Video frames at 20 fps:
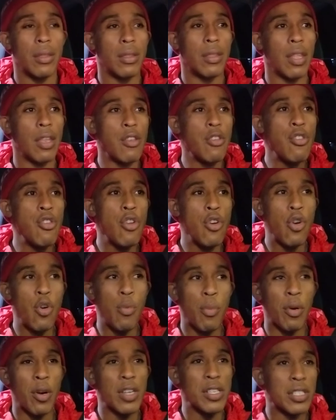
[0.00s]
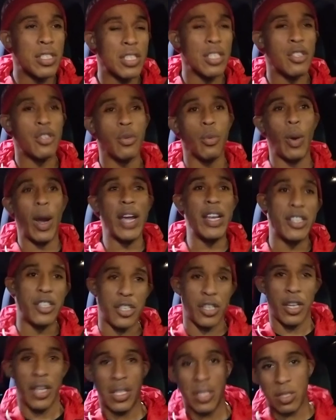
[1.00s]
numerous
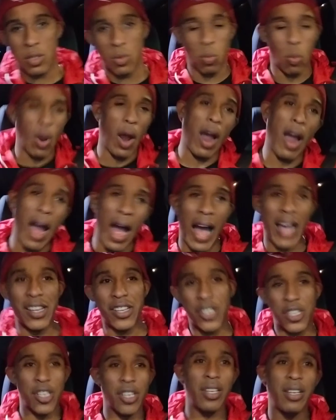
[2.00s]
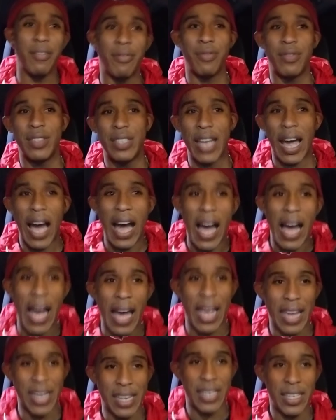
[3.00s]
situations where I should have
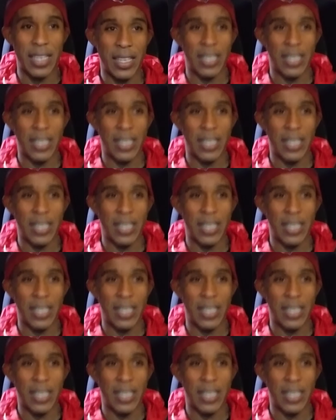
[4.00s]
died,